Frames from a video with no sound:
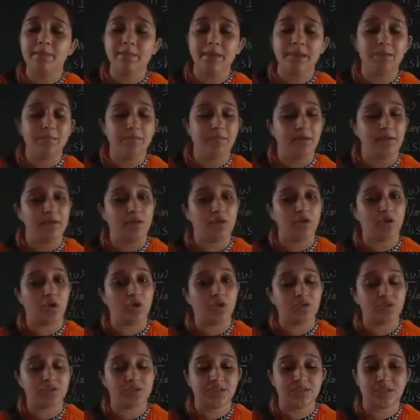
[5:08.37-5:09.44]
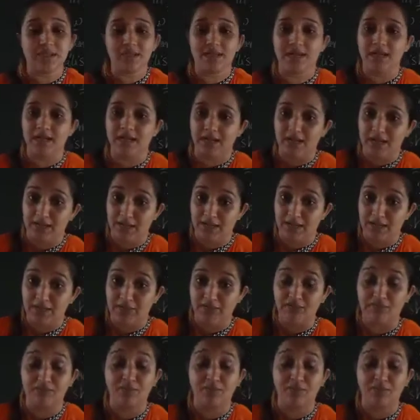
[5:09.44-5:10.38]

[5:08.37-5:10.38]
people lost their life.